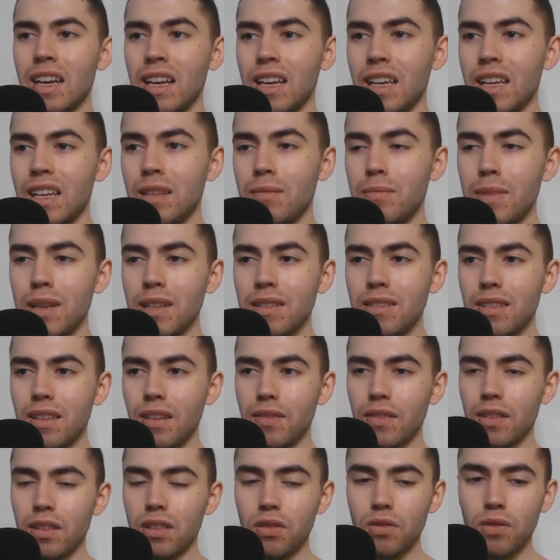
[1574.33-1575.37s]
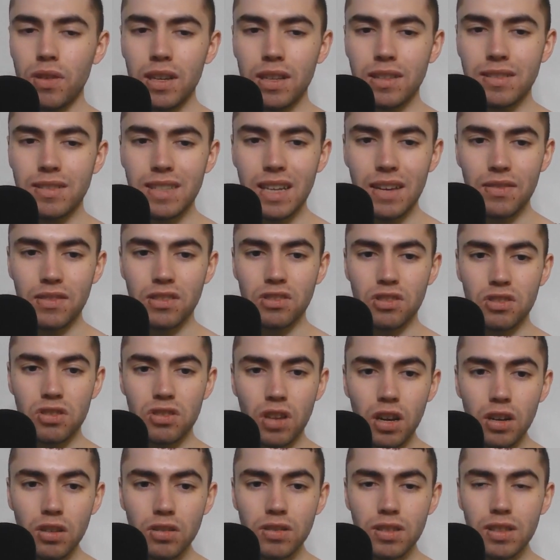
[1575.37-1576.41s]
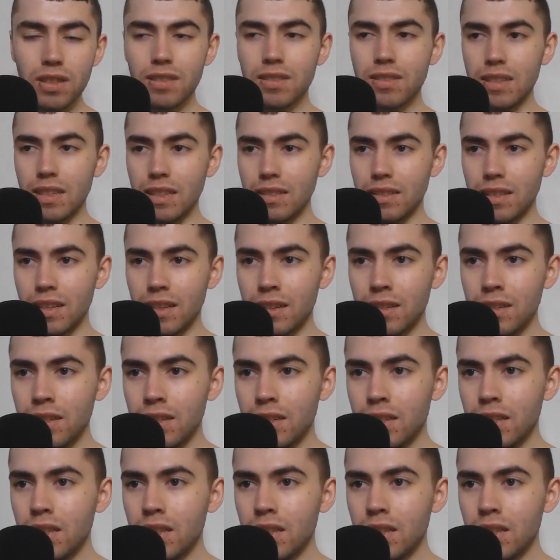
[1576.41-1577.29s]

In the midst of a 3-7 start to the season,